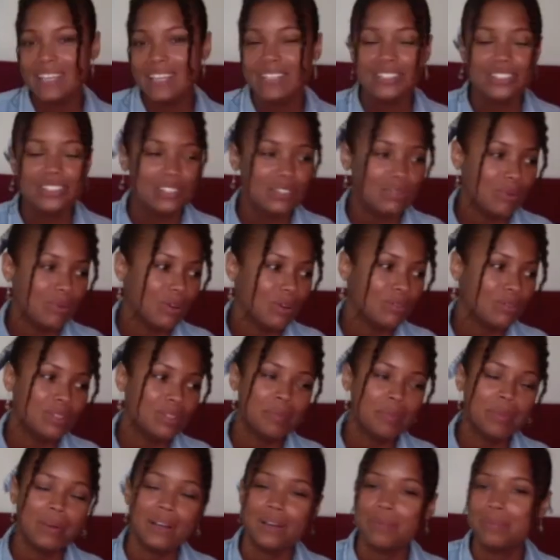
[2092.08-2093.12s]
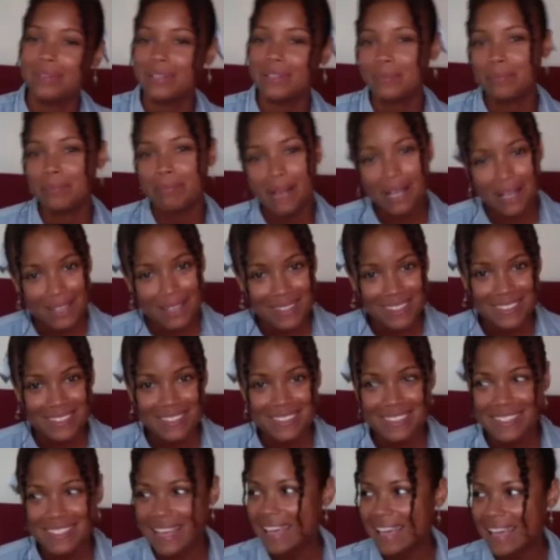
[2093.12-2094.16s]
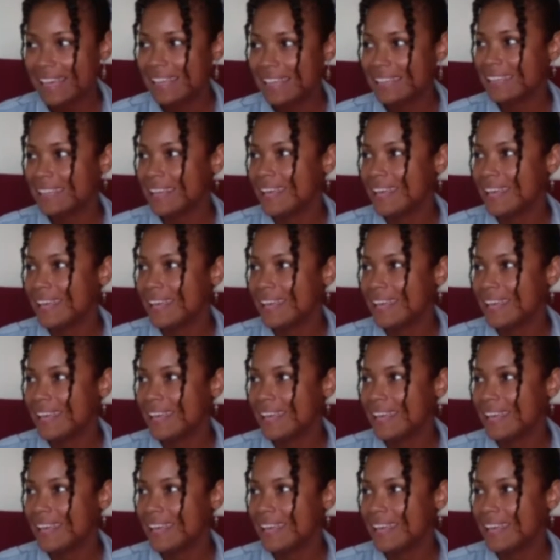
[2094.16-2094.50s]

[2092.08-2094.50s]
she rode the public bus, and like